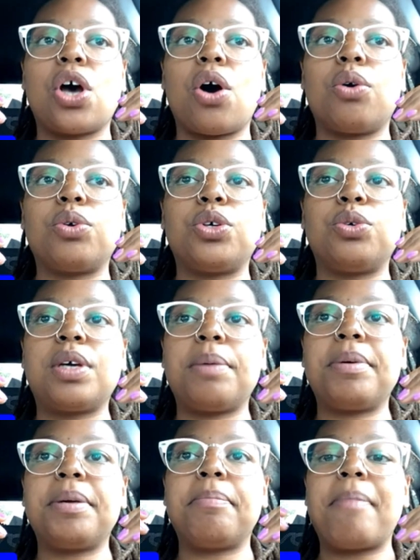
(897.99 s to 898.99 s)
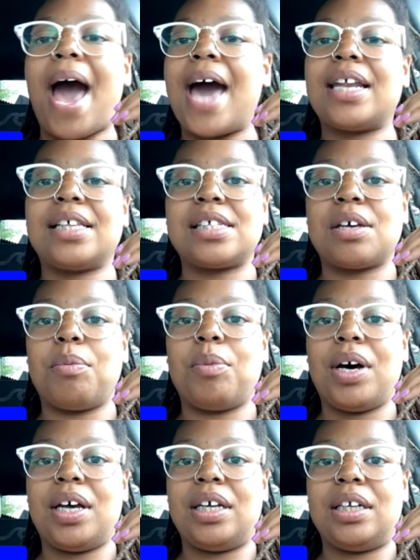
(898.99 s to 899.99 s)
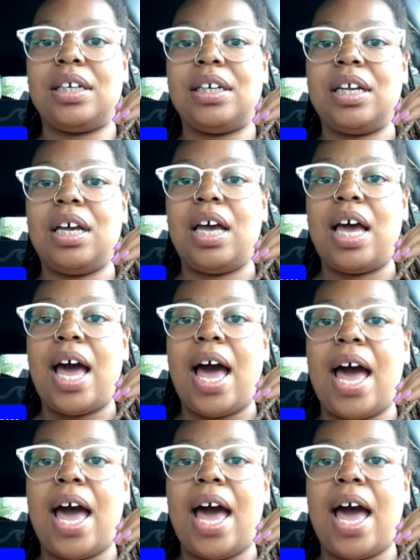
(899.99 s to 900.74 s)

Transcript: So you be mad at someone,